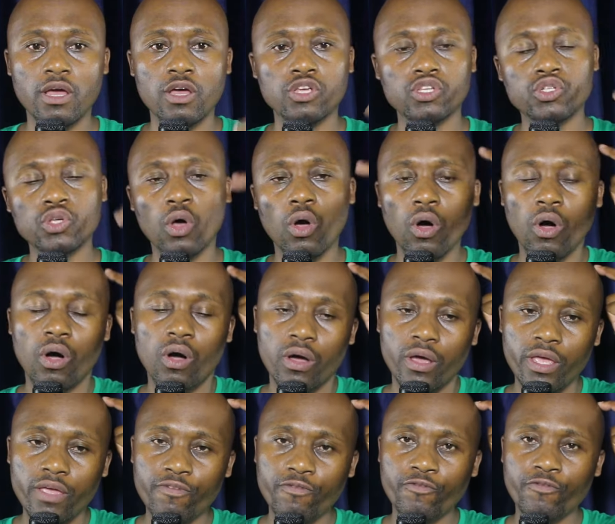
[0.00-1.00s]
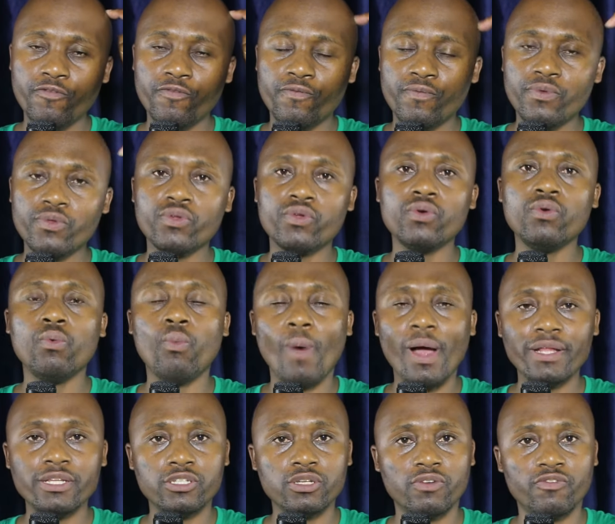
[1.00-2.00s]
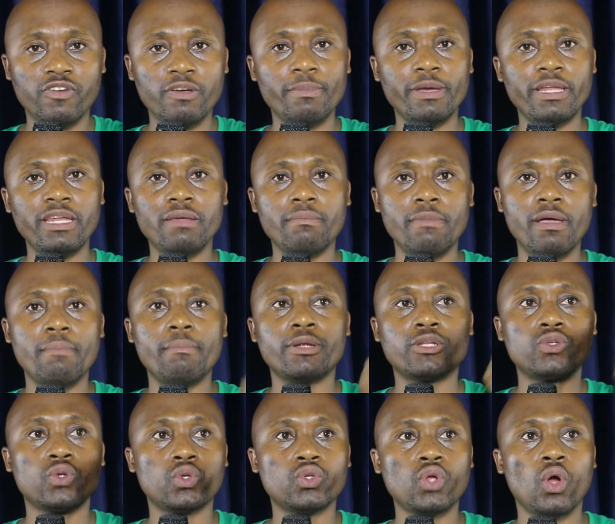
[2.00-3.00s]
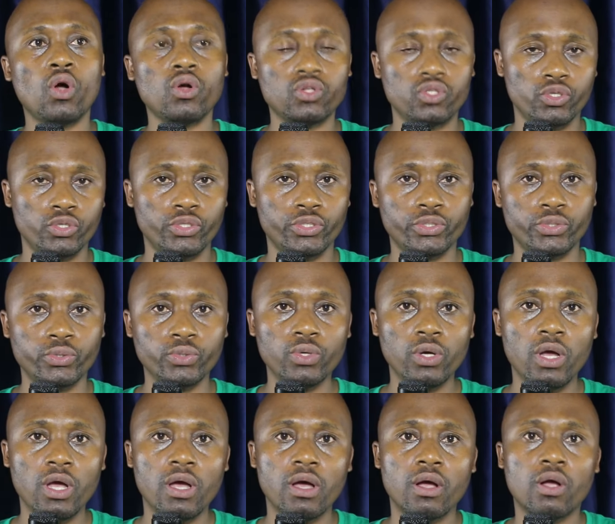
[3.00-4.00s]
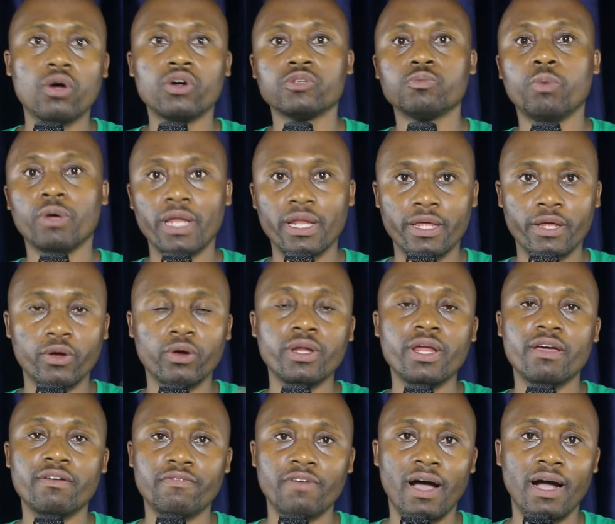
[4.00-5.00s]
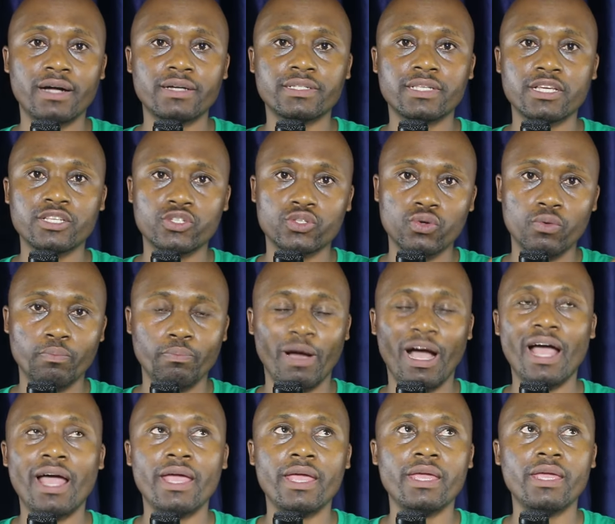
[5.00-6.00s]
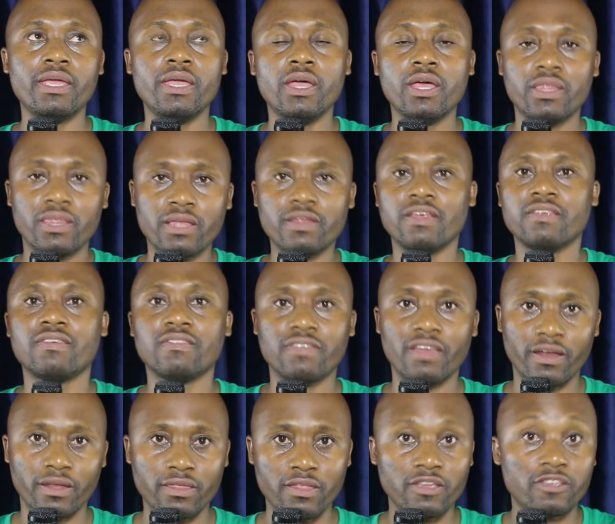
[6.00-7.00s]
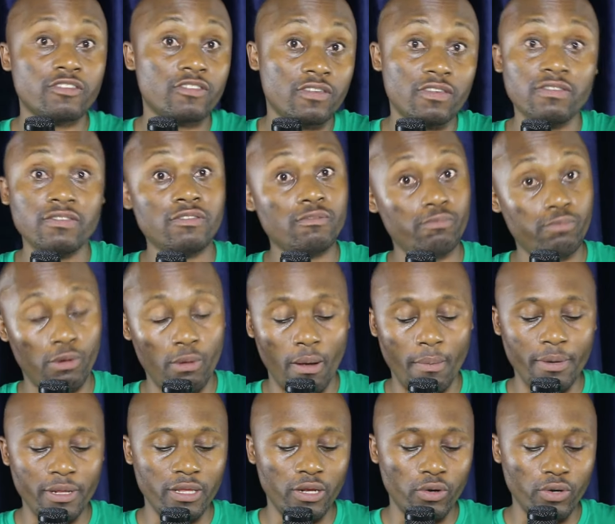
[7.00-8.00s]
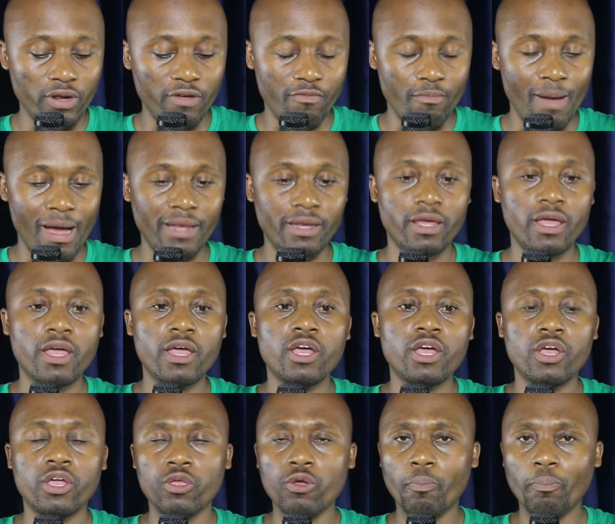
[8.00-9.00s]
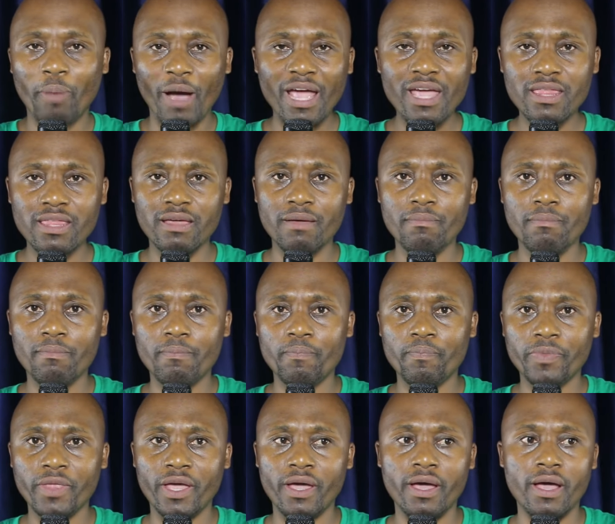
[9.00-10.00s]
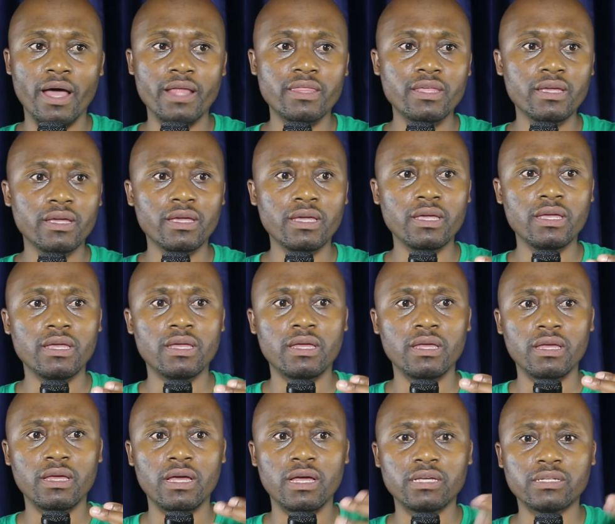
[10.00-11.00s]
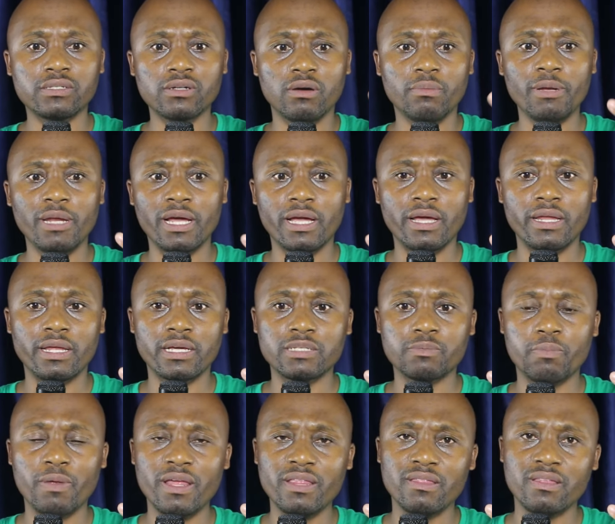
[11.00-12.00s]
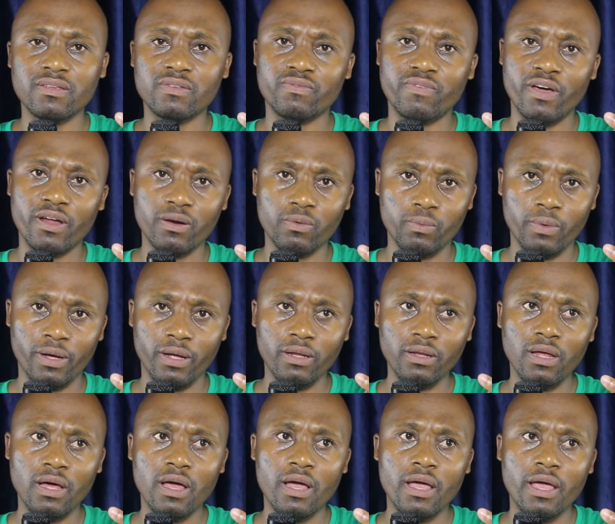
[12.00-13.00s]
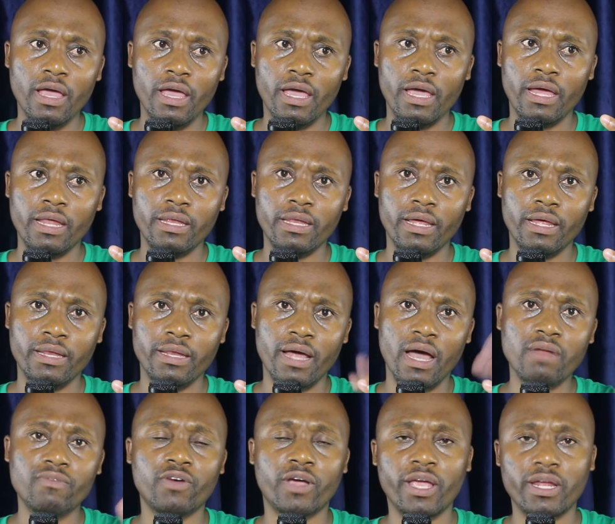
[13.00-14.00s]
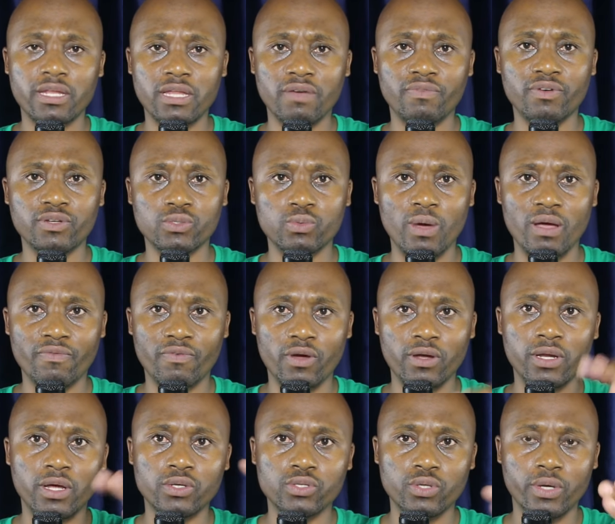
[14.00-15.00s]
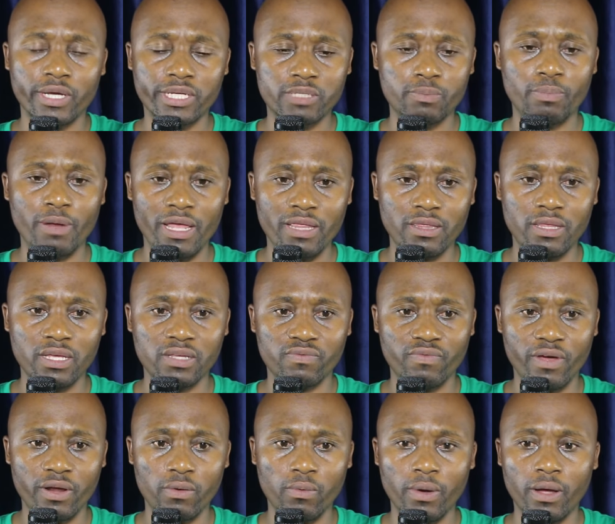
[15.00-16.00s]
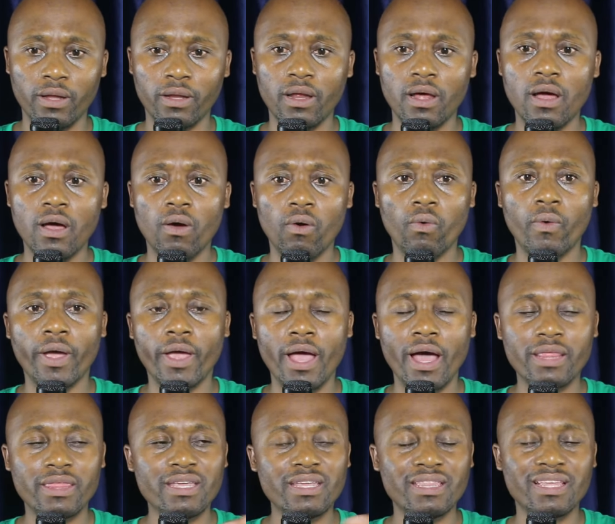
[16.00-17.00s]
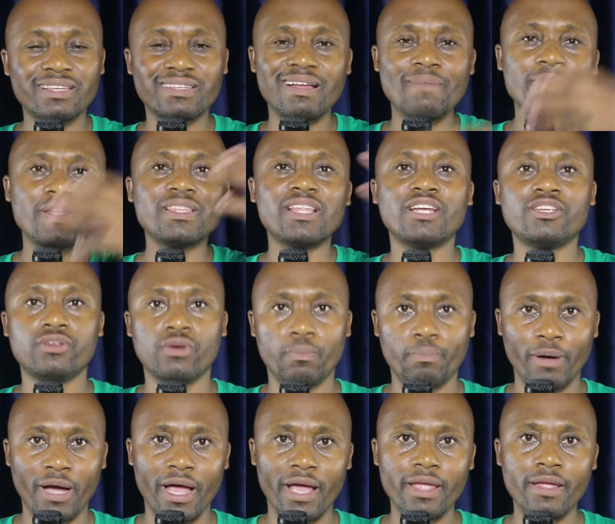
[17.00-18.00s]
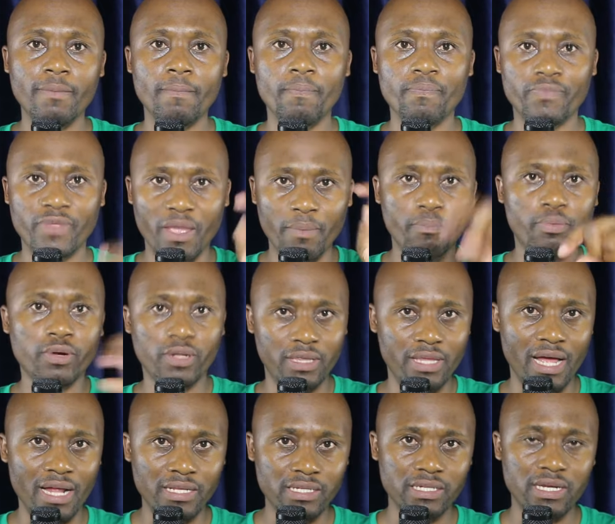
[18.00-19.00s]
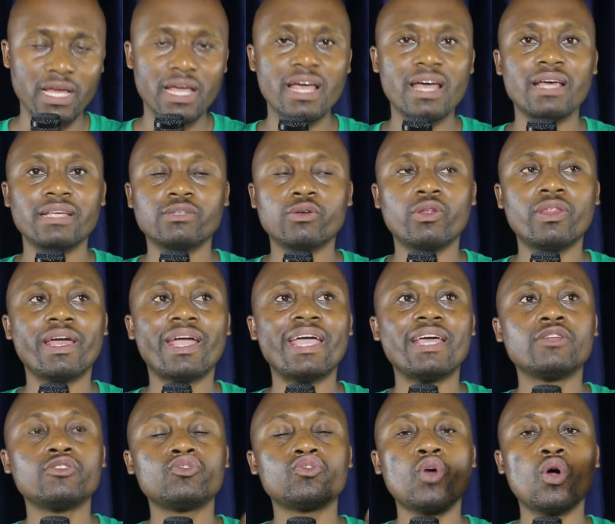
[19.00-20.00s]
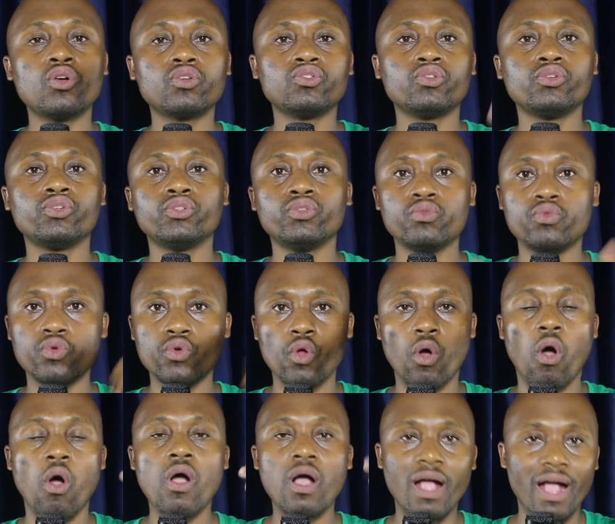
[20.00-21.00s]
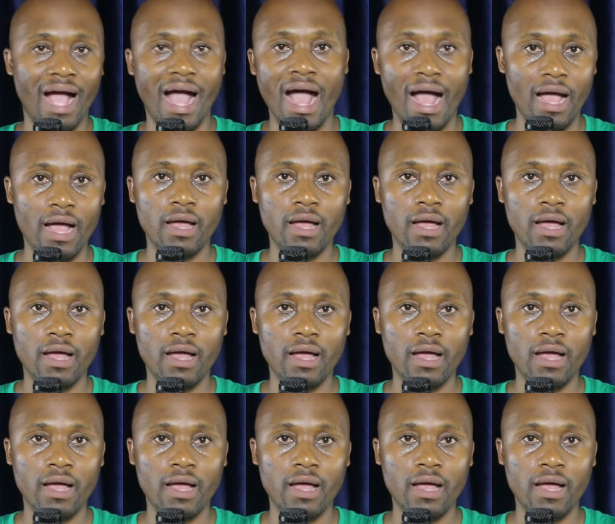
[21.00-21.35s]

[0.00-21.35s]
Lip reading: So if you want your family member to talk to you, because when they don't have access to buy the necessary things, since probably they don't have money, you buy them, I think Snobile can explain this very well, and then Advocate Defo's wife can also explain this very well, where I think there's something that you buy, they put that so they can talk to you longer.